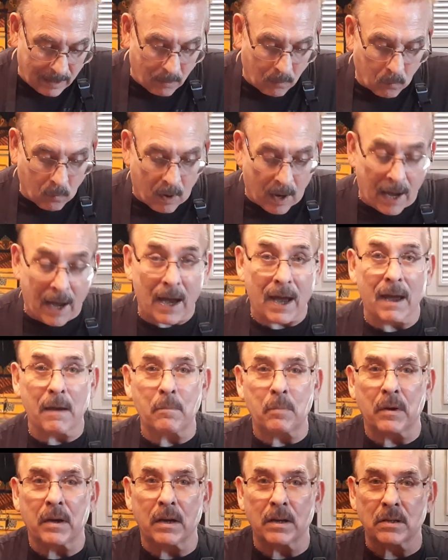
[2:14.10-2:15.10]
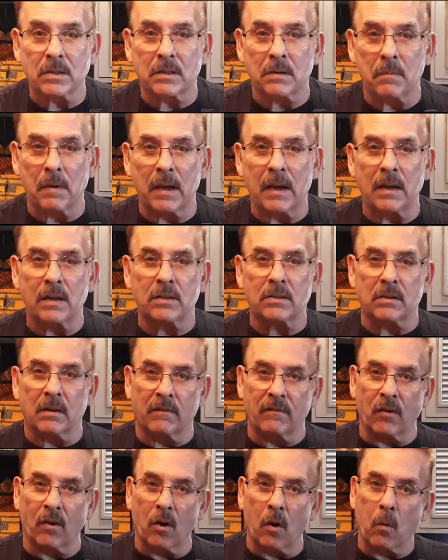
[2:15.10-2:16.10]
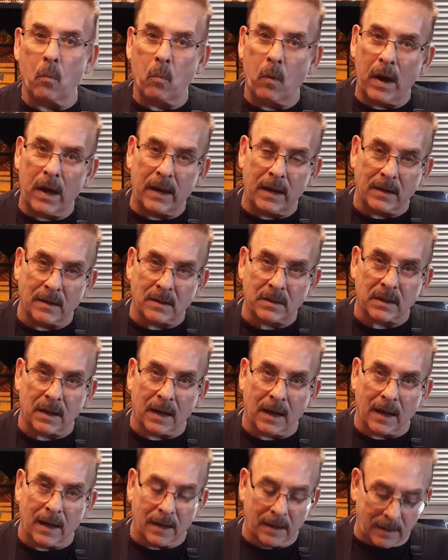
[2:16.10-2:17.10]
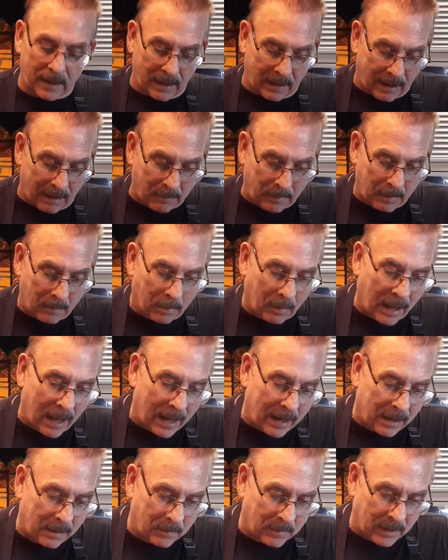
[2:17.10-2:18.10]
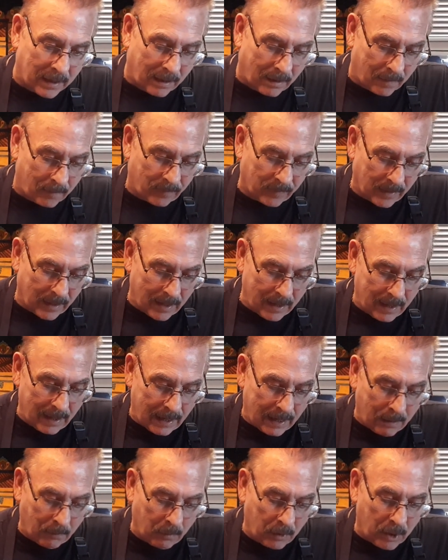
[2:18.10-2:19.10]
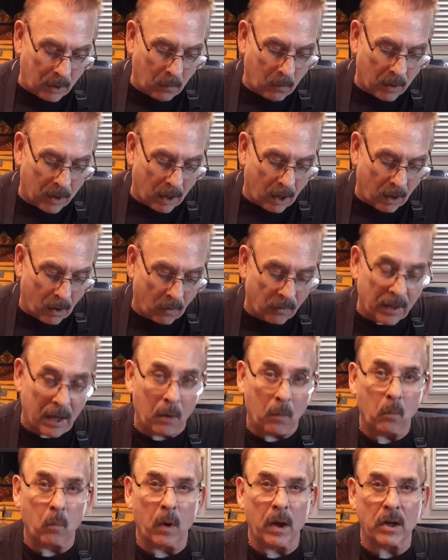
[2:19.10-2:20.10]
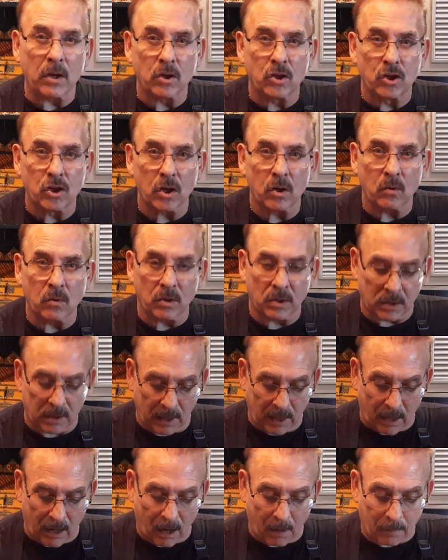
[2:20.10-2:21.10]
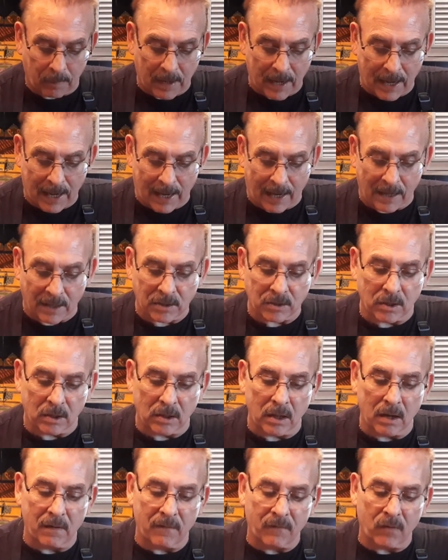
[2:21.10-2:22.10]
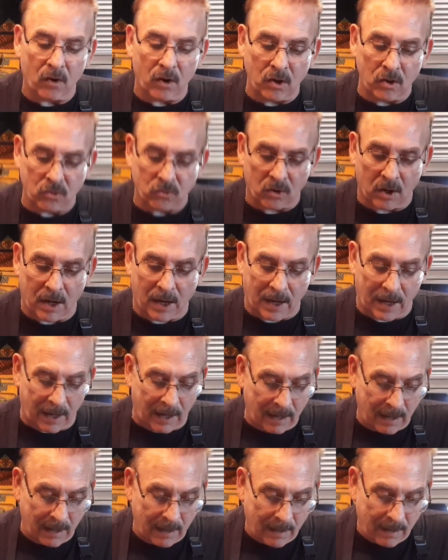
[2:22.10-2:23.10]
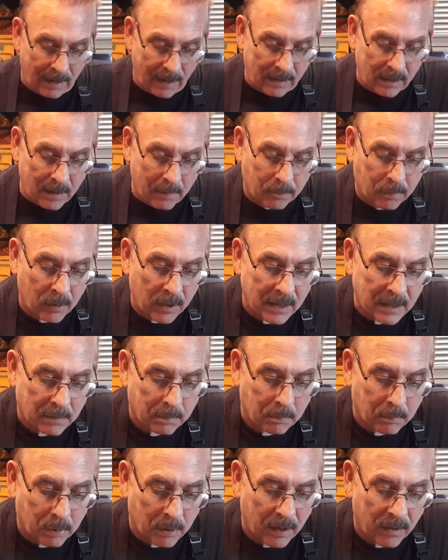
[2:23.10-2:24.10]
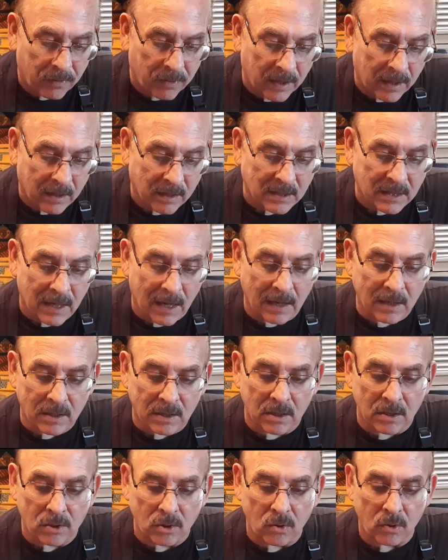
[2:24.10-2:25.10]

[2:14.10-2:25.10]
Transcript: Why? Because tomatoes are very wet inside, and I've been blotting them down. And we don't want all that wet juice in our pie. So they're very dry, and they're pretty thick slices.